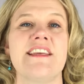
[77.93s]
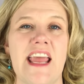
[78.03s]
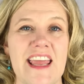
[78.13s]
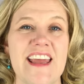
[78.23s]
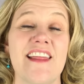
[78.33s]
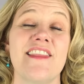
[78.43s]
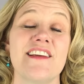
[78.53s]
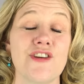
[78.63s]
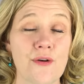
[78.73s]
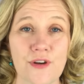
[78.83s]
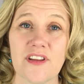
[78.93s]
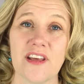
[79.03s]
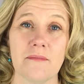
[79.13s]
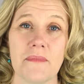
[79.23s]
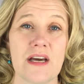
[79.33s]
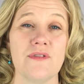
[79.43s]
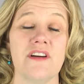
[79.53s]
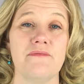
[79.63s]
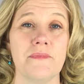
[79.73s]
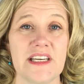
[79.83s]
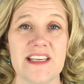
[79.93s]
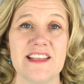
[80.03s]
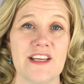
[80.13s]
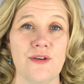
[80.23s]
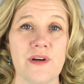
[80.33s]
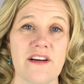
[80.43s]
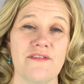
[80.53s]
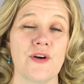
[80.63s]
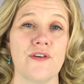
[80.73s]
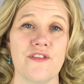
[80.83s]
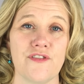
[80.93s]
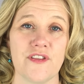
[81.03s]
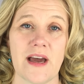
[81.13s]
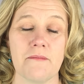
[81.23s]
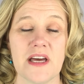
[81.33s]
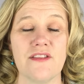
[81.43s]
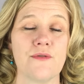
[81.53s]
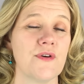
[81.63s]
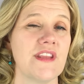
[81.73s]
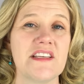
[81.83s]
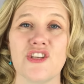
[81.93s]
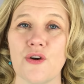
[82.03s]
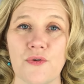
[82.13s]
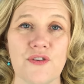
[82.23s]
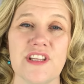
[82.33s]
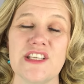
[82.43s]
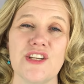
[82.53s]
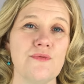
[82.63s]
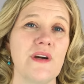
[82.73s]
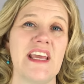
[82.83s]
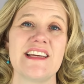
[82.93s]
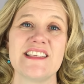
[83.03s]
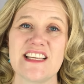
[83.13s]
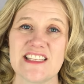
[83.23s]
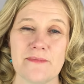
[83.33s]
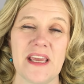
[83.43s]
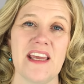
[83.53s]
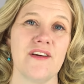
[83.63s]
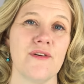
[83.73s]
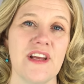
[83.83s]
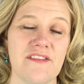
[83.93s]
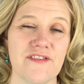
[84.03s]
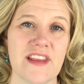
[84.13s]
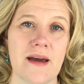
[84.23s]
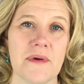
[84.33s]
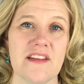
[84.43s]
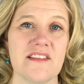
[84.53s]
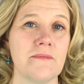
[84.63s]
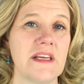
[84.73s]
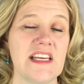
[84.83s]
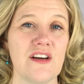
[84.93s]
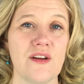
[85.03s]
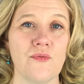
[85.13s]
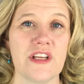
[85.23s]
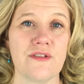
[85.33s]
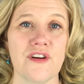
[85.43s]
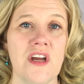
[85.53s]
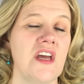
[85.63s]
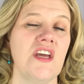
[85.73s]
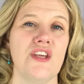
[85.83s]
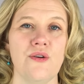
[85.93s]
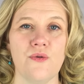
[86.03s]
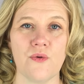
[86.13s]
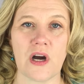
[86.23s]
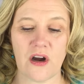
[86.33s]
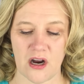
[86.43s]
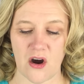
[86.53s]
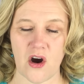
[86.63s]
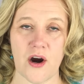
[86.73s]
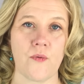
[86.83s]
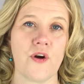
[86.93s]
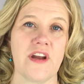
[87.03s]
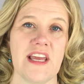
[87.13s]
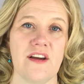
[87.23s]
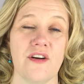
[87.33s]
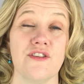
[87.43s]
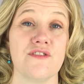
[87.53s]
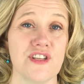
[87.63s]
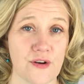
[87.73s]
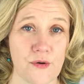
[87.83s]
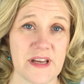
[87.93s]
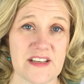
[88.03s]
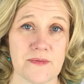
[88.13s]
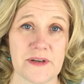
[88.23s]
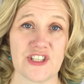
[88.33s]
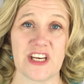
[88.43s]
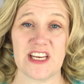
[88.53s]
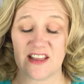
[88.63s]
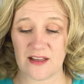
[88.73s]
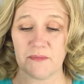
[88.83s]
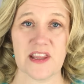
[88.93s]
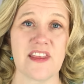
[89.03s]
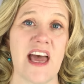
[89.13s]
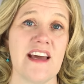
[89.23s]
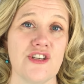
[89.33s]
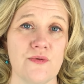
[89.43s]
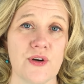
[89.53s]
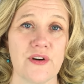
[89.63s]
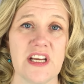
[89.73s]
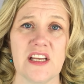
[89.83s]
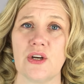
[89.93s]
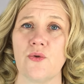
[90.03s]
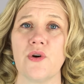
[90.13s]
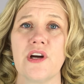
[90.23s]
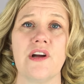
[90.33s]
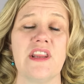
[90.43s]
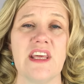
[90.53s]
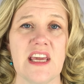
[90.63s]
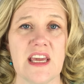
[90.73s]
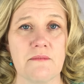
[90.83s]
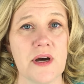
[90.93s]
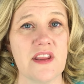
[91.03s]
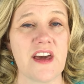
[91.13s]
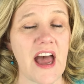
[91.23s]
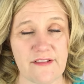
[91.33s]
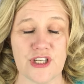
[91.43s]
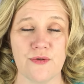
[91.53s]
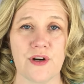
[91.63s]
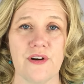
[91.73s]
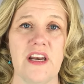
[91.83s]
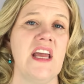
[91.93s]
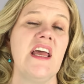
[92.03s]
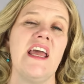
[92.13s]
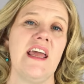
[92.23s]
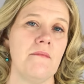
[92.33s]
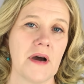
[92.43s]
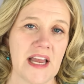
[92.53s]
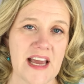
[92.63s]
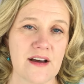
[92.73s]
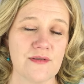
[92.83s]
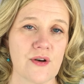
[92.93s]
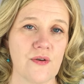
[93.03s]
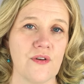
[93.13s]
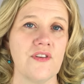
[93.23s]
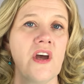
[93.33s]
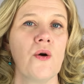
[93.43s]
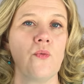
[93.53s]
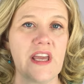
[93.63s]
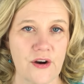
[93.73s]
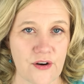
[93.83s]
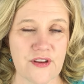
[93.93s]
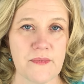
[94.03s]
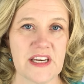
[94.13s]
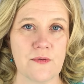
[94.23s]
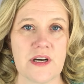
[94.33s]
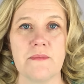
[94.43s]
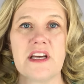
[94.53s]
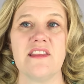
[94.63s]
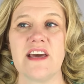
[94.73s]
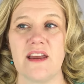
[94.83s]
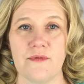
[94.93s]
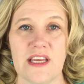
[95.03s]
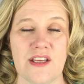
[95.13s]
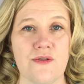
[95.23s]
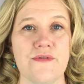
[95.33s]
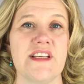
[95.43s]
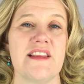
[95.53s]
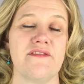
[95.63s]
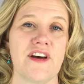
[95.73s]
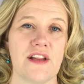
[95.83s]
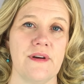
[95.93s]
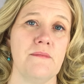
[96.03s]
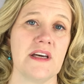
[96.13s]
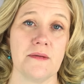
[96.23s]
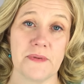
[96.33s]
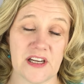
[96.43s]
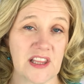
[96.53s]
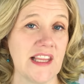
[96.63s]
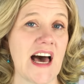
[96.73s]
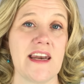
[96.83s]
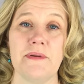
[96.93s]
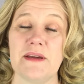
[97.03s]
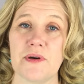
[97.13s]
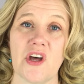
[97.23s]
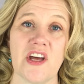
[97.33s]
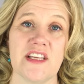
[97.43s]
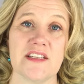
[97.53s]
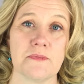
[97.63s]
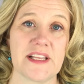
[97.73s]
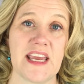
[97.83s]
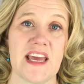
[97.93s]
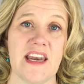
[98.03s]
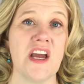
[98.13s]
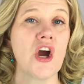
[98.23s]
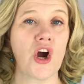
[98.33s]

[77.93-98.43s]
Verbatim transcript: Take the total amount of money that you have earned for that month, or that total that you anticipate earning for that month, depending on whether you are working on your zero-based budget in the month as you earn it or the month after you earn it. In my household, we earn the money one month and we use it the following month, but a lot of people on this plan